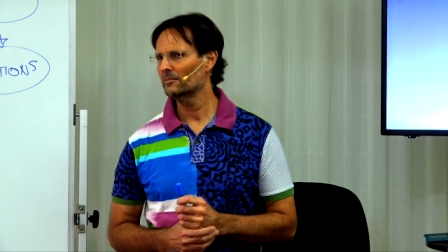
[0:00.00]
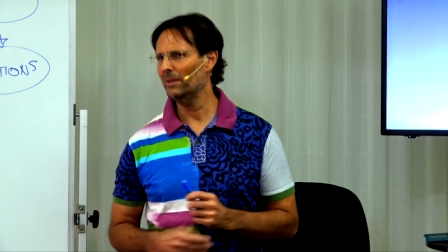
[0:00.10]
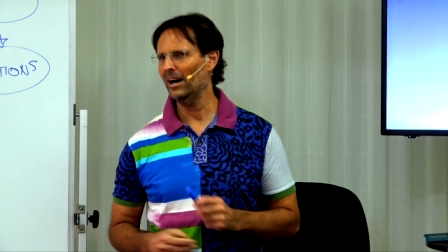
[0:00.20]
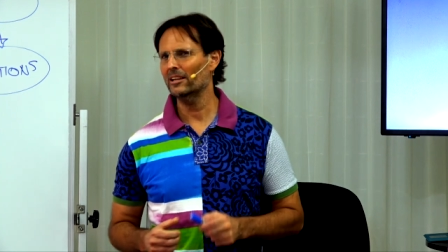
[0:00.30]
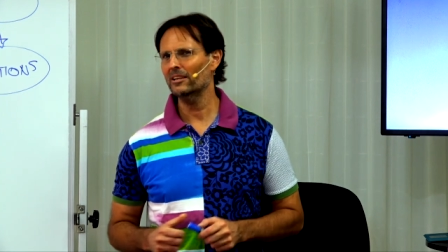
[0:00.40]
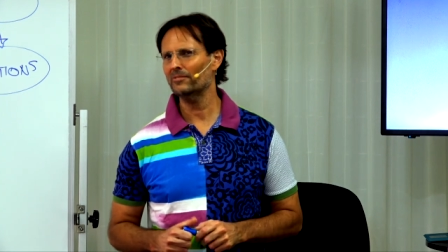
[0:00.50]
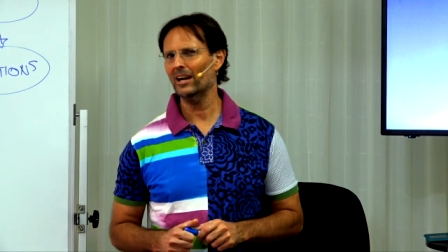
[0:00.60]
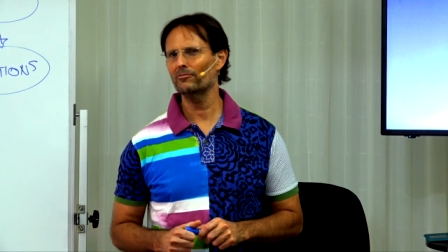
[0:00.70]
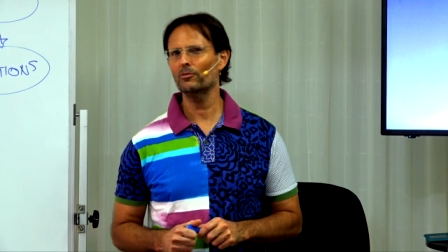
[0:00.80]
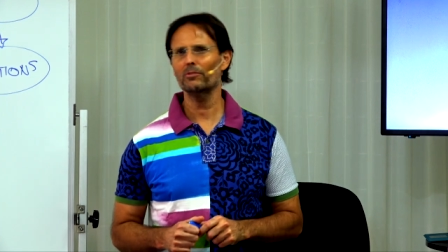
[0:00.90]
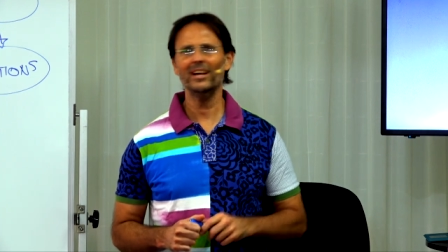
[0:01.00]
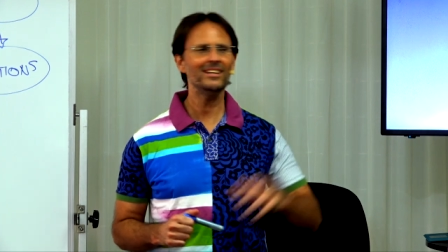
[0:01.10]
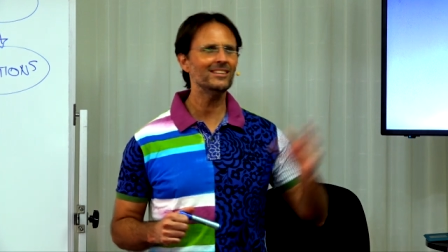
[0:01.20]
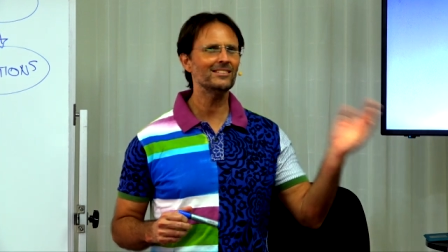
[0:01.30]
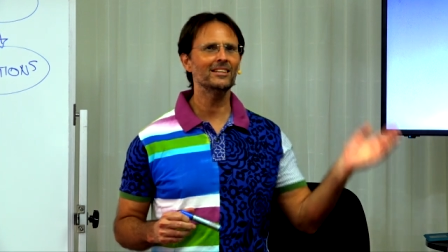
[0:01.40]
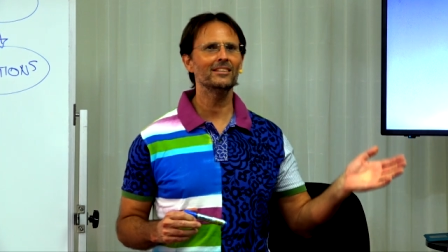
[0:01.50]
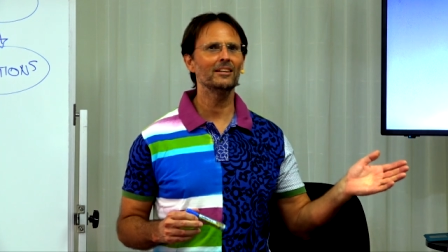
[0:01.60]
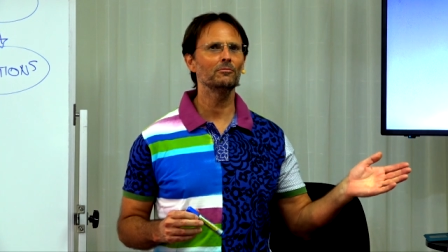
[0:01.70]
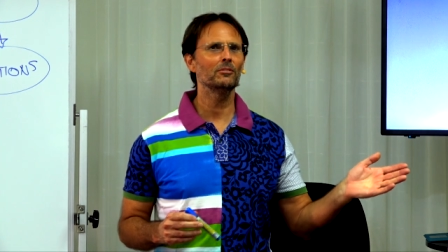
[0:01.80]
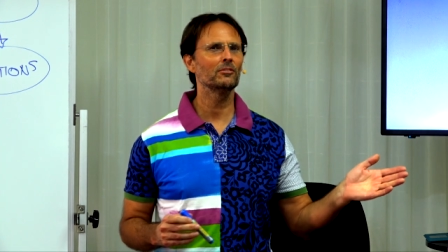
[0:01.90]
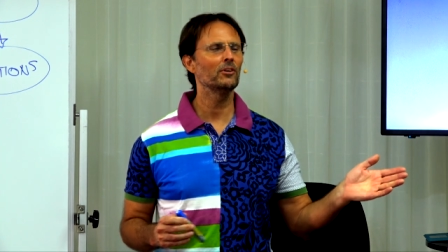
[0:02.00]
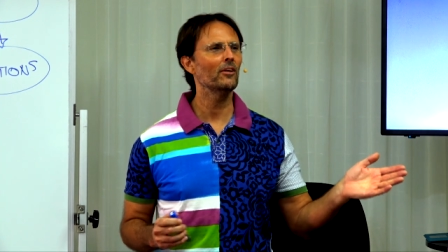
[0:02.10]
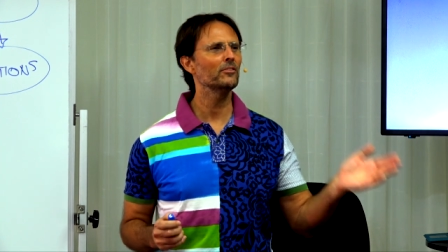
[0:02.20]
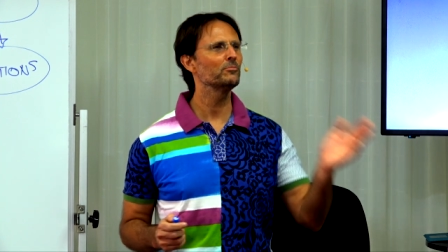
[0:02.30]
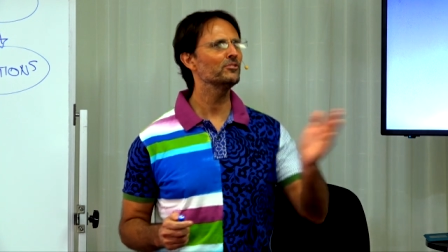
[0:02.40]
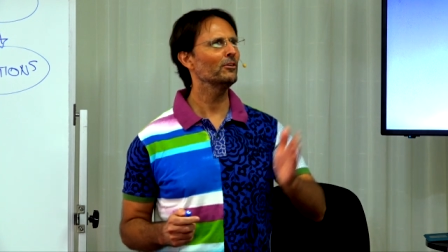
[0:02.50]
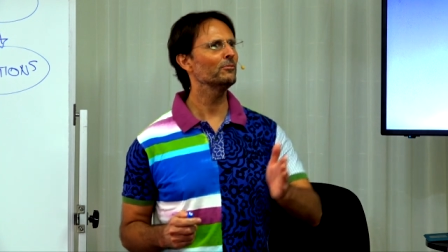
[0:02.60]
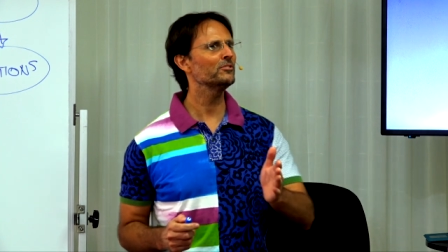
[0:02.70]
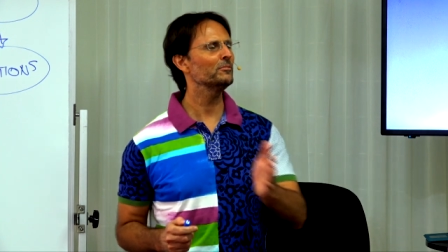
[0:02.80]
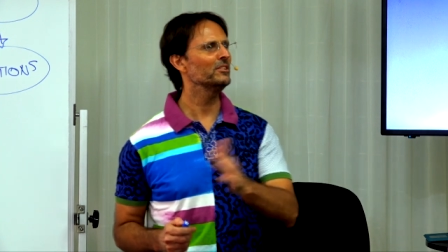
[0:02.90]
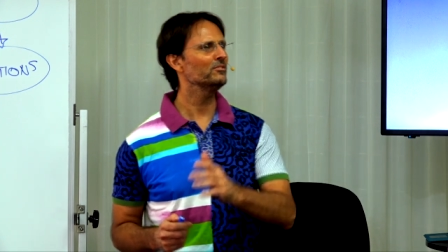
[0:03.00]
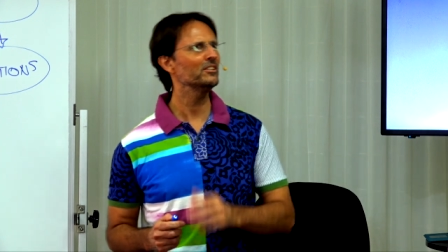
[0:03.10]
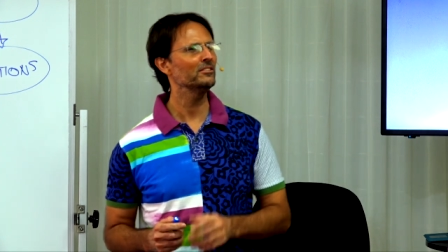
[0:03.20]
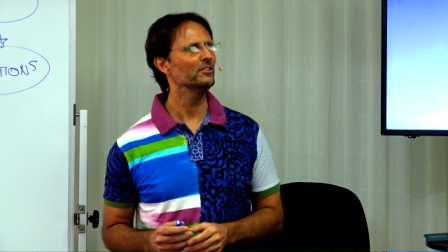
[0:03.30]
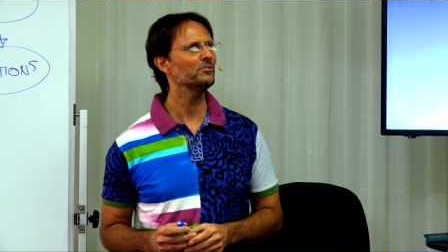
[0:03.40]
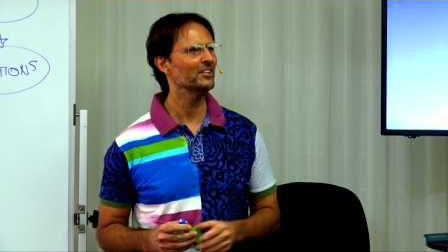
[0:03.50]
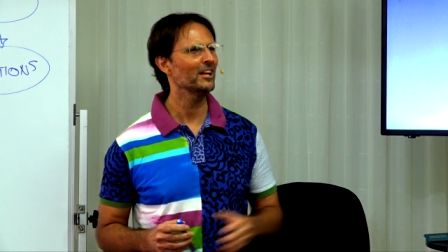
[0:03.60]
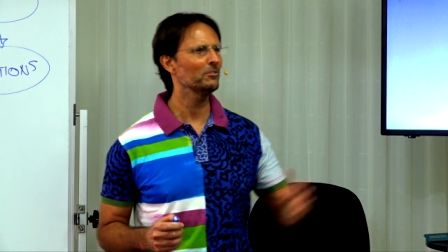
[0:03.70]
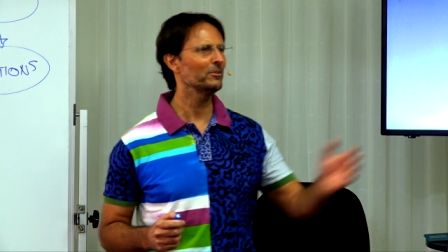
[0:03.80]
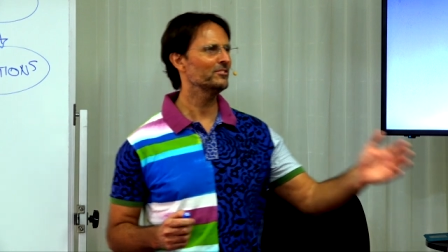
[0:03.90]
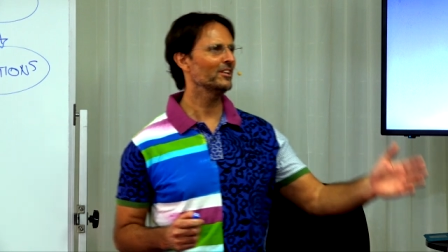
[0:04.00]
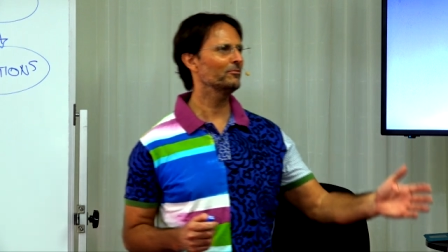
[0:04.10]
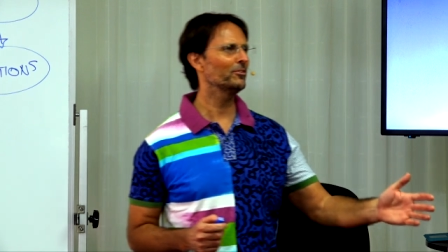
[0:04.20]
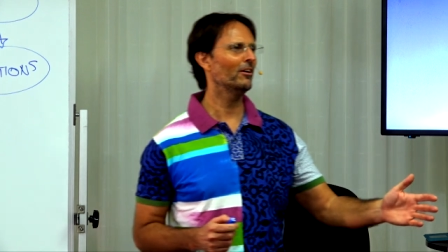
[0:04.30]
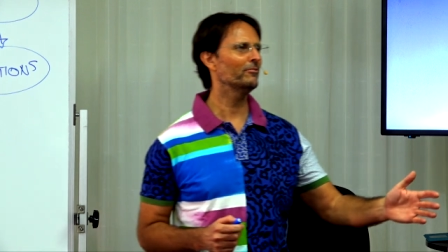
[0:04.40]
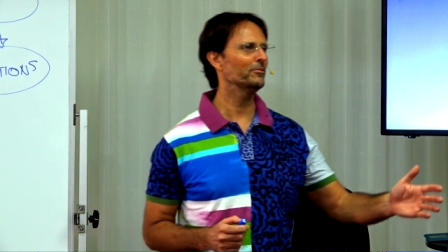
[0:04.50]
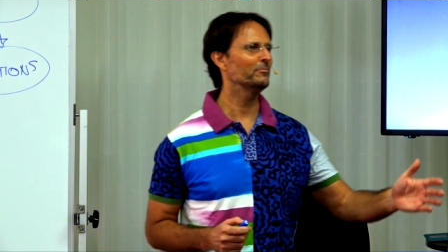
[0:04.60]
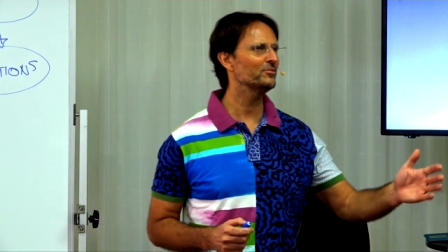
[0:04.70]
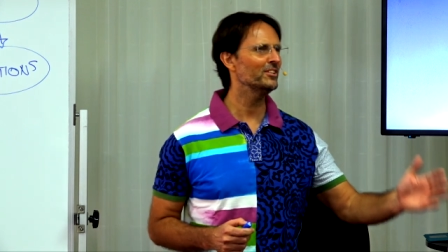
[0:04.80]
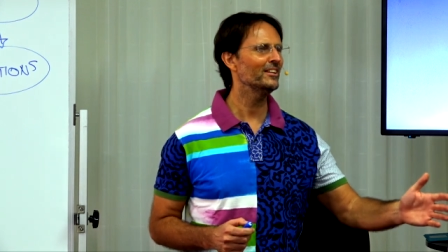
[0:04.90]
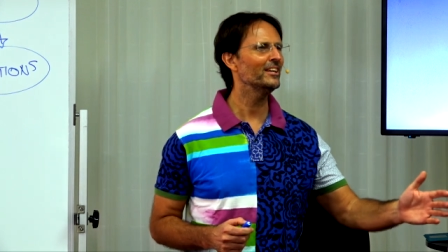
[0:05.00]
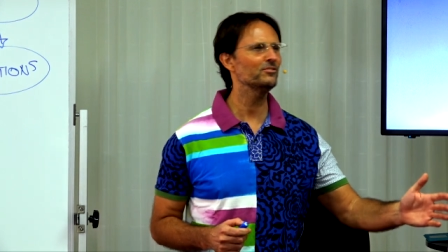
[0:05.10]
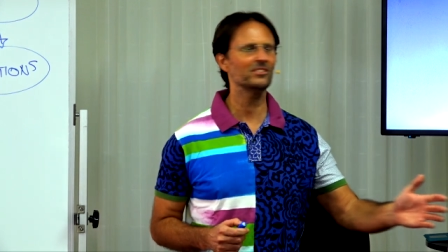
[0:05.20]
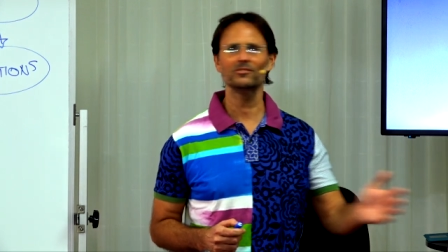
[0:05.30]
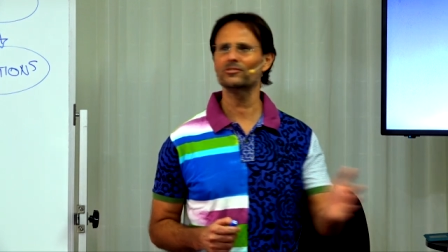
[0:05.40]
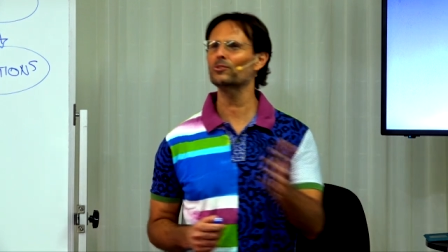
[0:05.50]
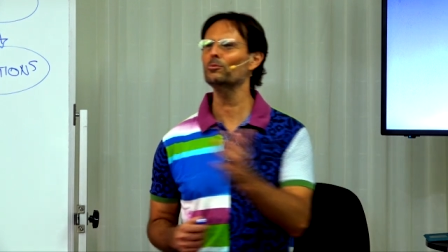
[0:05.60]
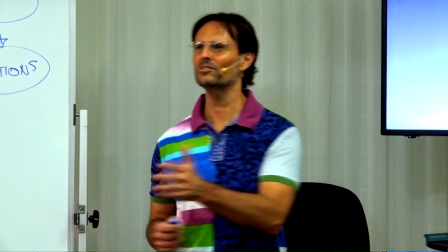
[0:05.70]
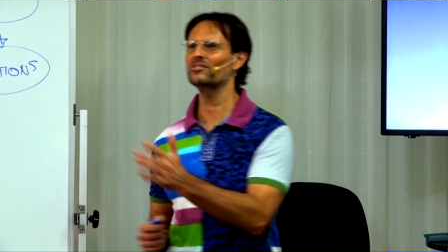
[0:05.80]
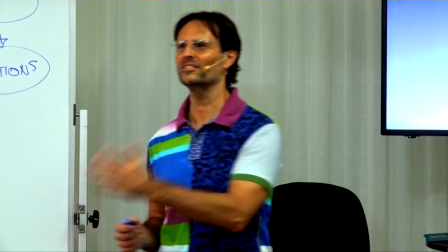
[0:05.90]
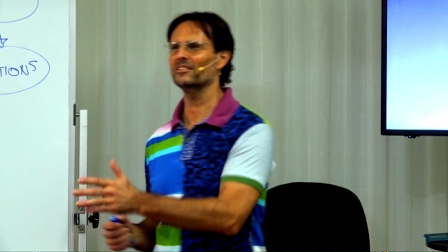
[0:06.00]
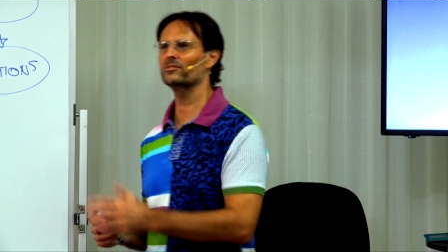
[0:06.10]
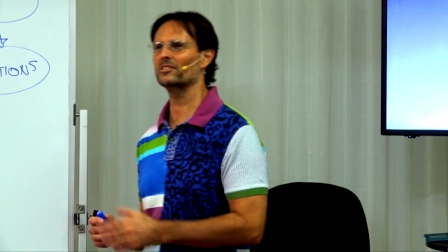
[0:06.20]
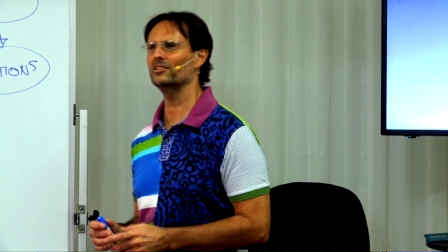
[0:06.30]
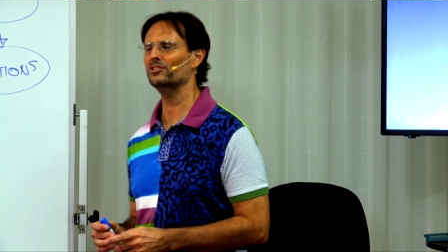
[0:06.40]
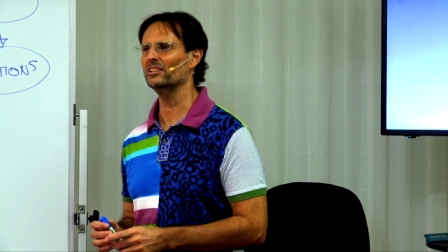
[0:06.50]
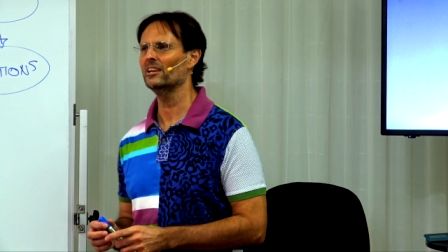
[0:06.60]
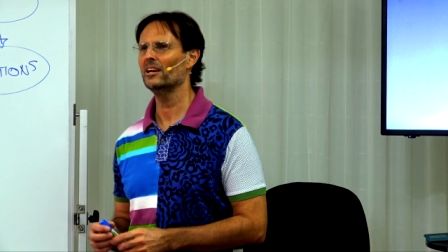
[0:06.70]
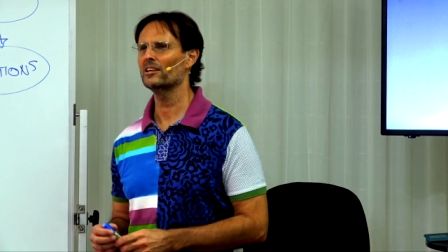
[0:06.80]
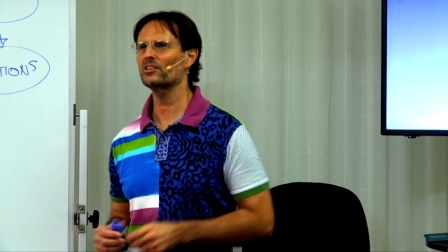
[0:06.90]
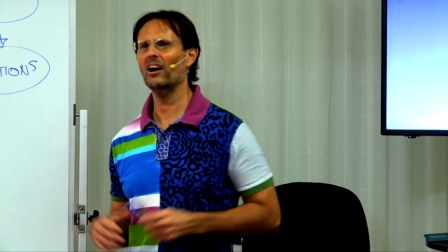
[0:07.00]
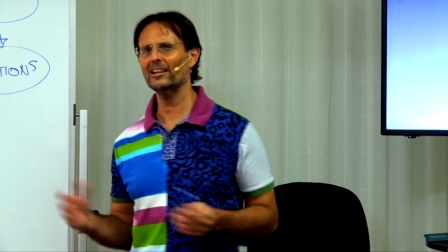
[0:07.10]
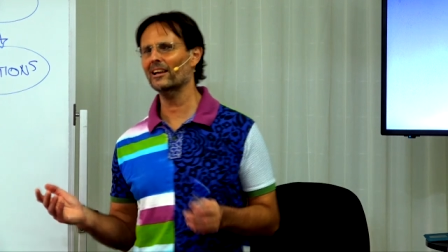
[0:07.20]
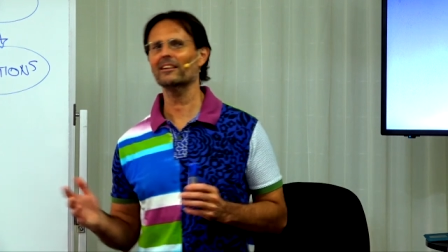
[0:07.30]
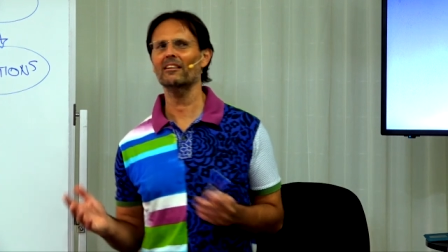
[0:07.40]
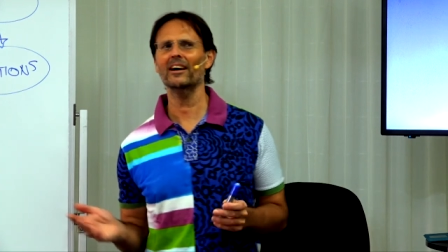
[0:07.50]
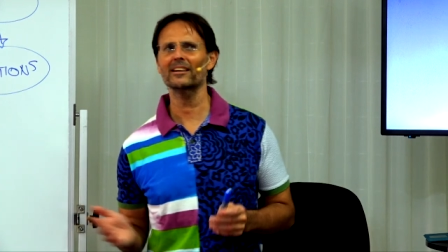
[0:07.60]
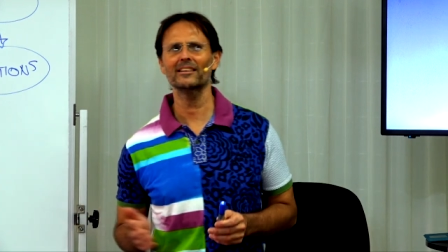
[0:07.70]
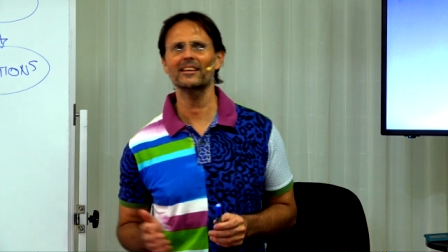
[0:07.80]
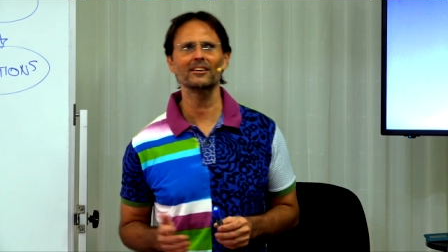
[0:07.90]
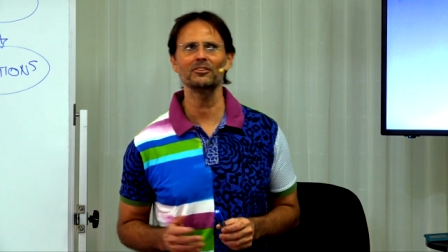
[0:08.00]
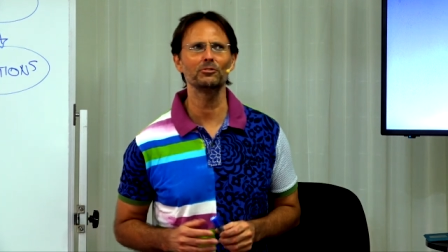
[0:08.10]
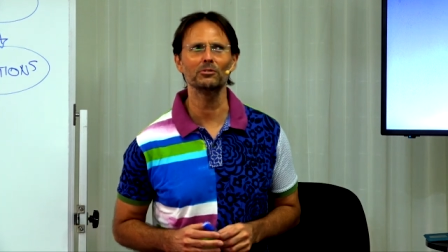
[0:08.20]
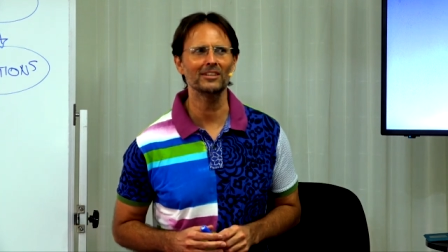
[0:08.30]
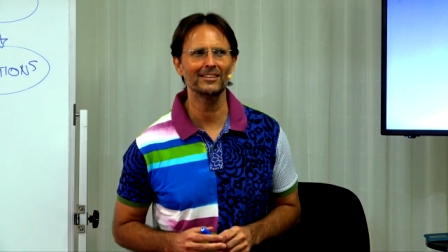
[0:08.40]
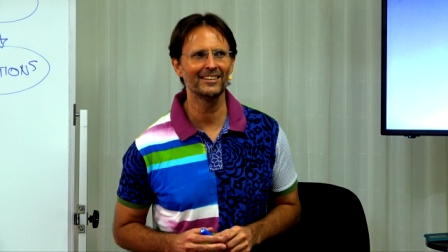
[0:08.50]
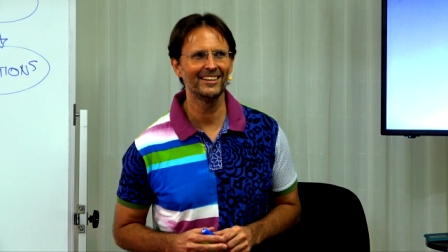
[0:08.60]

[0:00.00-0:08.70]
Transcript: but if they've already sinned and got themselves to be sinless, in other words, they've got from sin, their sin to a sinless condition, it's highly unlikely they're going to do it